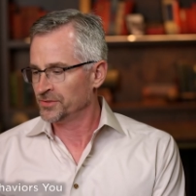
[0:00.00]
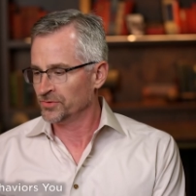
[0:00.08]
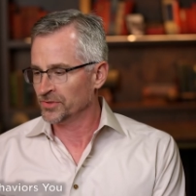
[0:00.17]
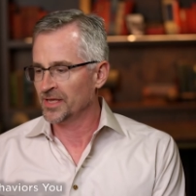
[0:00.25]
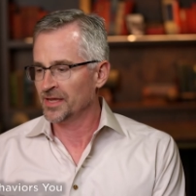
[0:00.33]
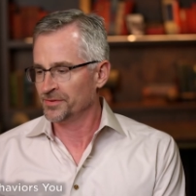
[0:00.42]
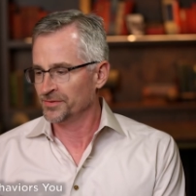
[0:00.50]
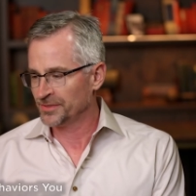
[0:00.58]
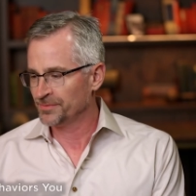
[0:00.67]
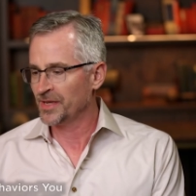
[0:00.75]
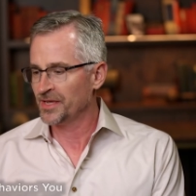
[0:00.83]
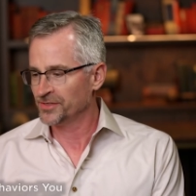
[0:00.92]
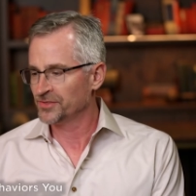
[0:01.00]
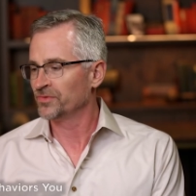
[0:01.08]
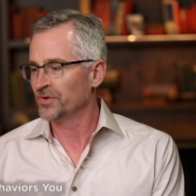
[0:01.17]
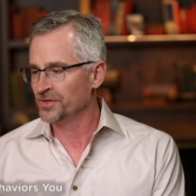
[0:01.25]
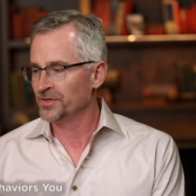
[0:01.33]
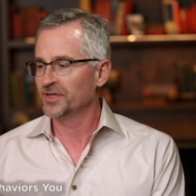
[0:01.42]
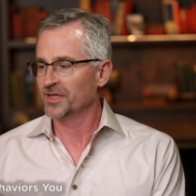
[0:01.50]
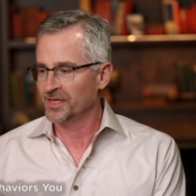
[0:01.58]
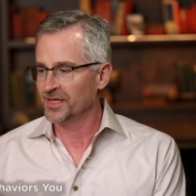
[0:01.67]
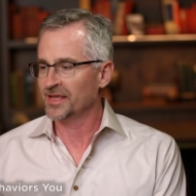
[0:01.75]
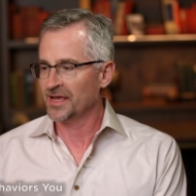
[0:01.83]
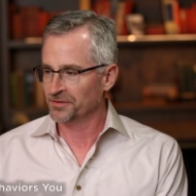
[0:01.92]
allow a space where you can
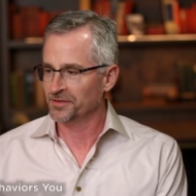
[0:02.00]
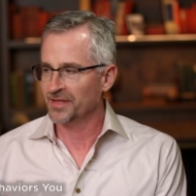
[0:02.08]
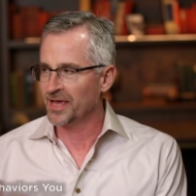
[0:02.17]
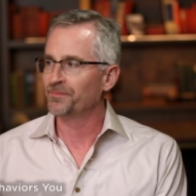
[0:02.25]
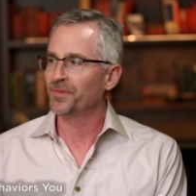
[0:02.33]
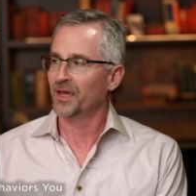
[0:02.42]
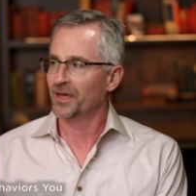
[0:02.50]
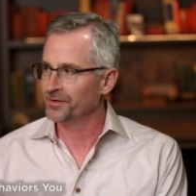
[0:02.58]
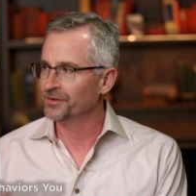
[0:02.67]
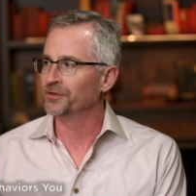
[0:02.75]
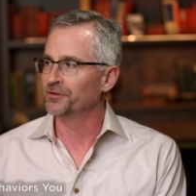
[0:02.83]
get out of that pattern